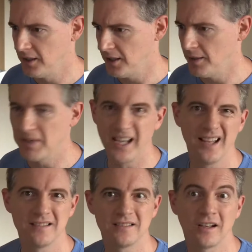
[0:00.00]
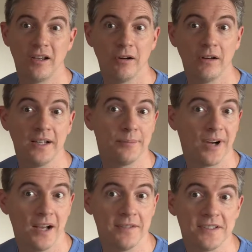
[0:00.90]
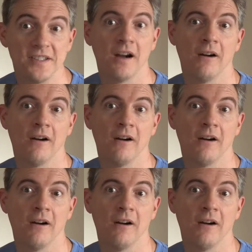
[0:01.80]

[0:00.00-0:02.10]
Again, security and privacy